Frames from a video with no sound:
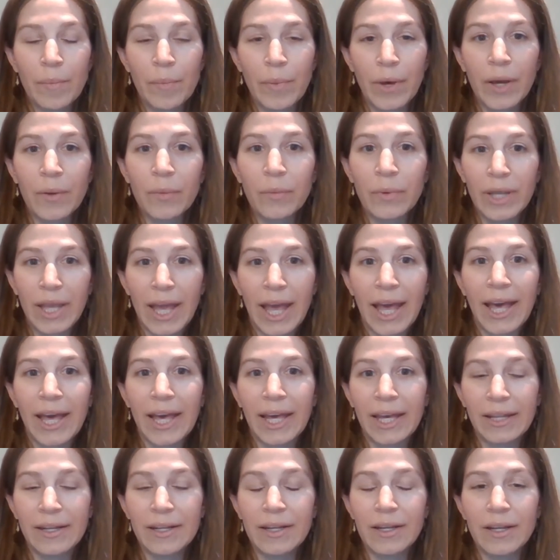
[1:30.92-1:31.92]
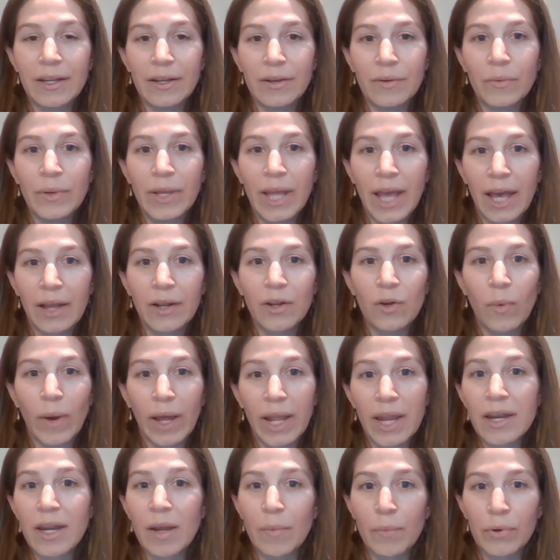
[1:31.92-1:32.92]
but we had we had
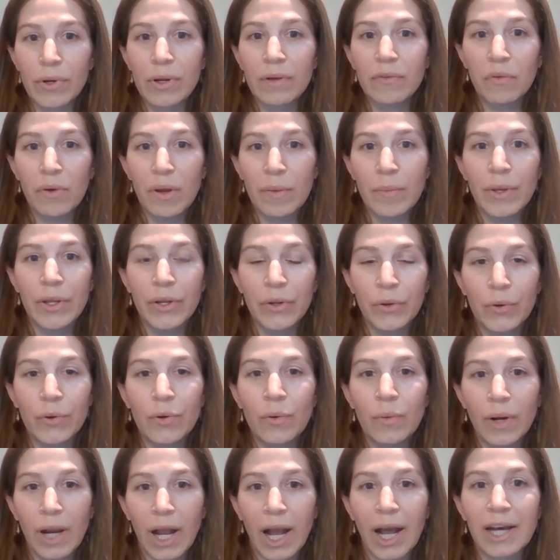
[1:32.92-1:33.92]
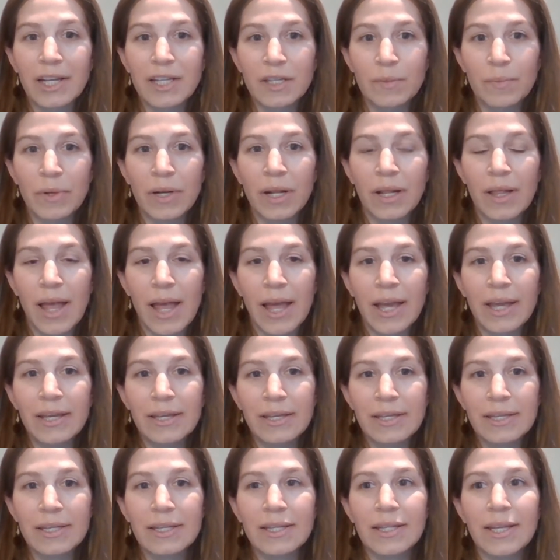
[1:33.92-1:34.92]
quite a number of women who were
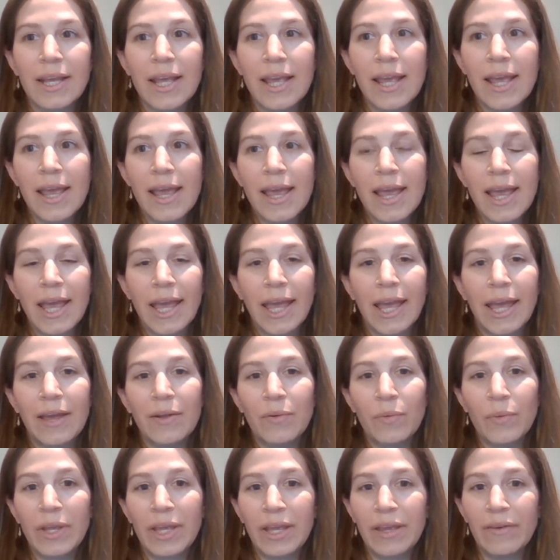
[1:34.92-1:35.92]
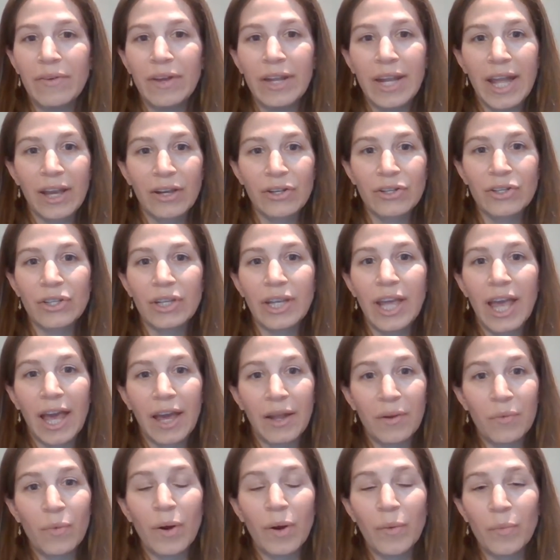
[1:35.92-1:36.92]
hospitalized, and we even actually
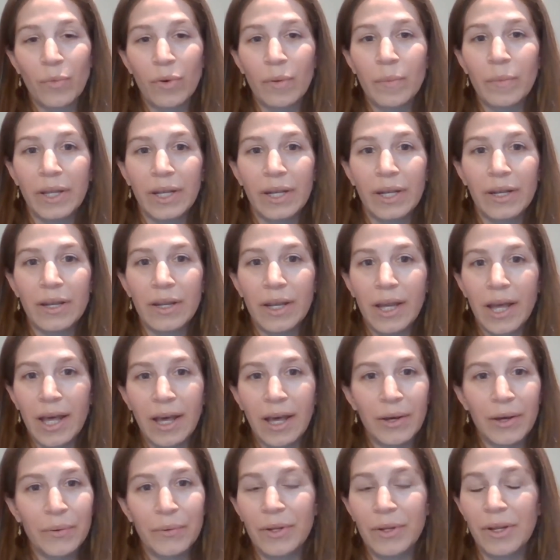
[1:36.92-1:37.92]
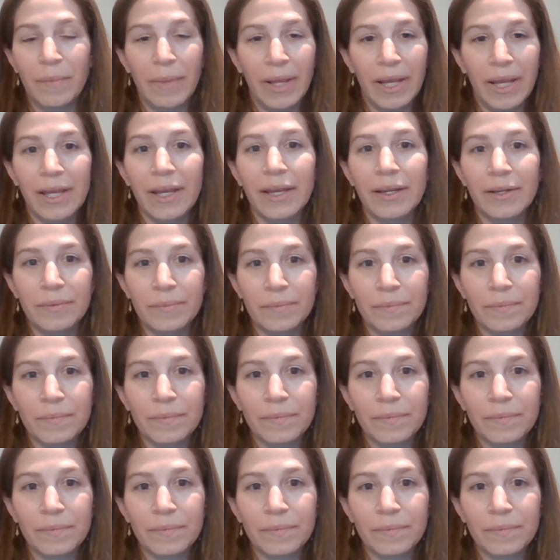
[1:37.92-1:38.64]
had one woman uh, who didn't make it.